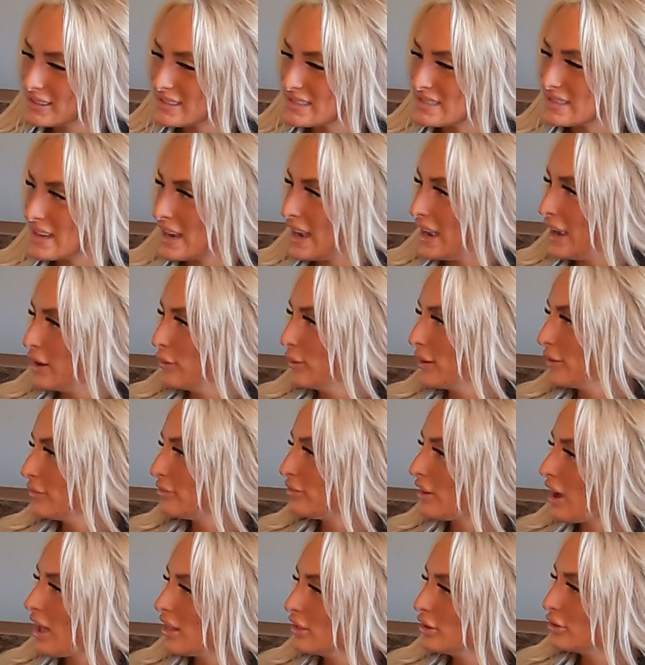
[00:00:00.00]
stag, we have
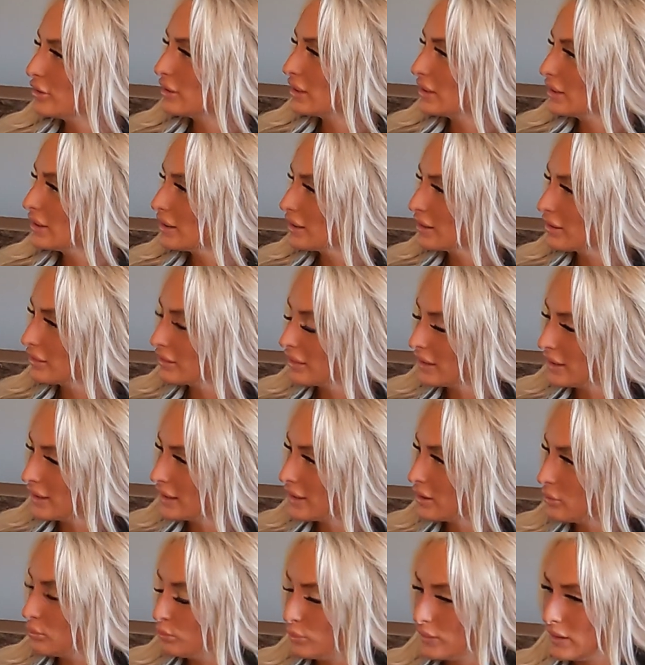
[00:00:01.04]
fallow deer, like,
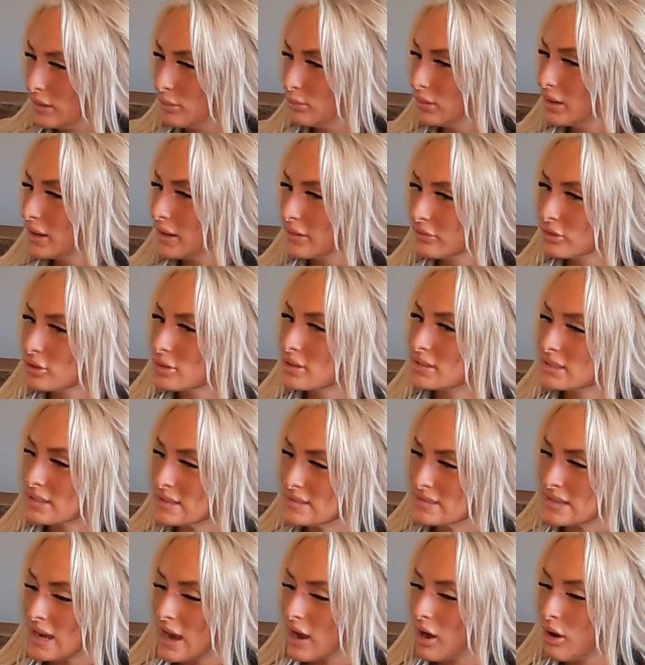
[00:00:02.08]
we will give you a
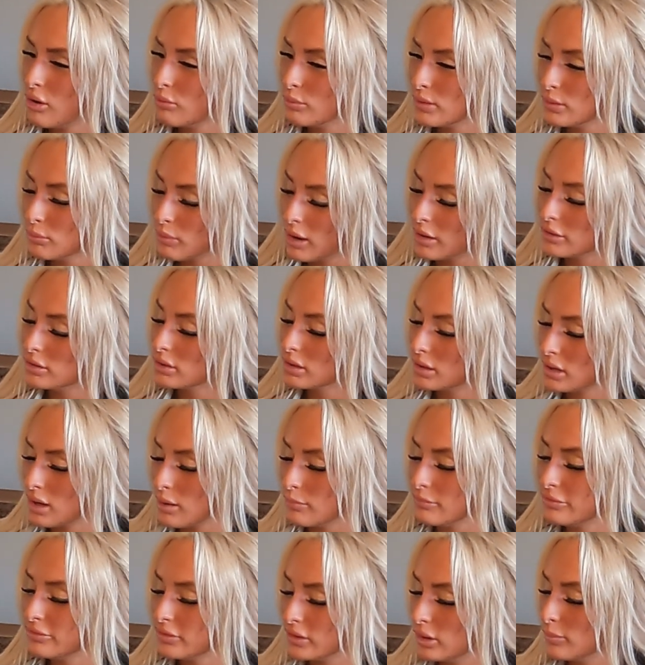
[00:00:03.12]
discount, we want you to come
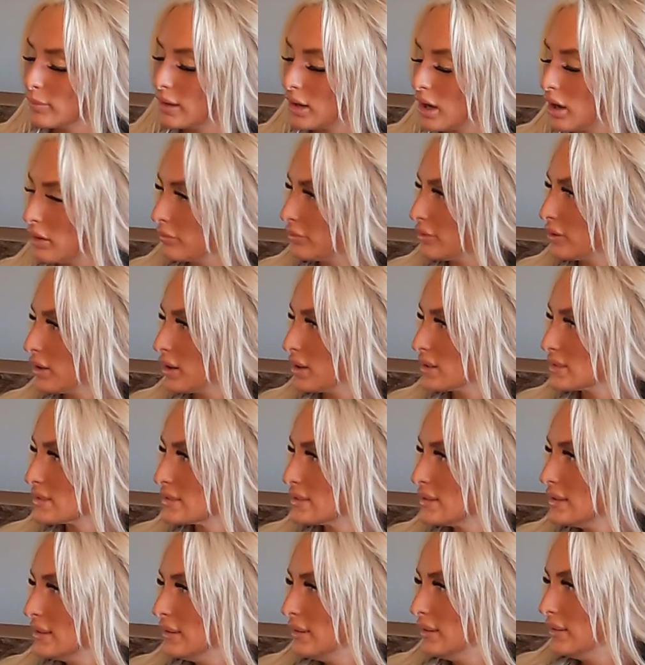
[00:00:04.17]
film and hunt for us.
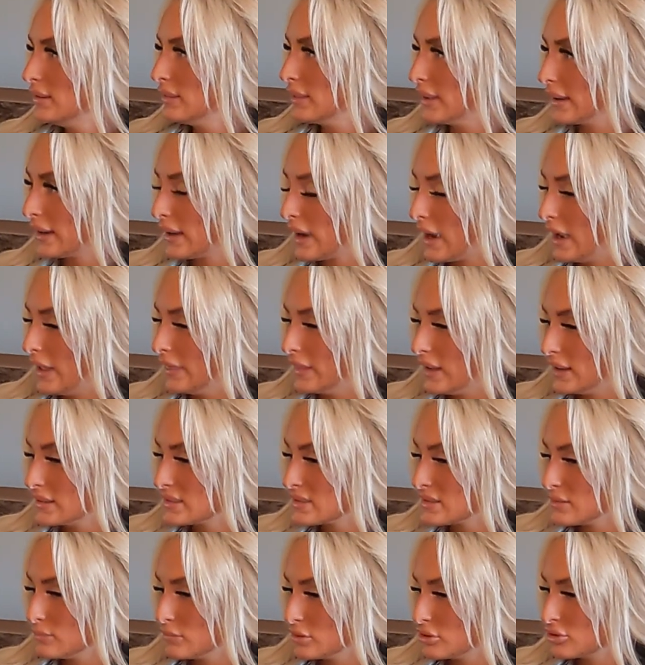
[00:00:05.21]
Like, and that's
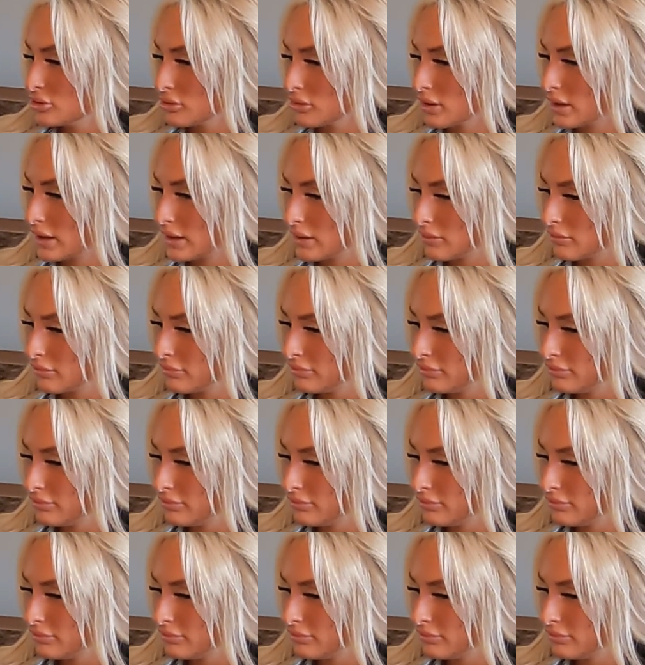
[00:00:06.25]
the majority of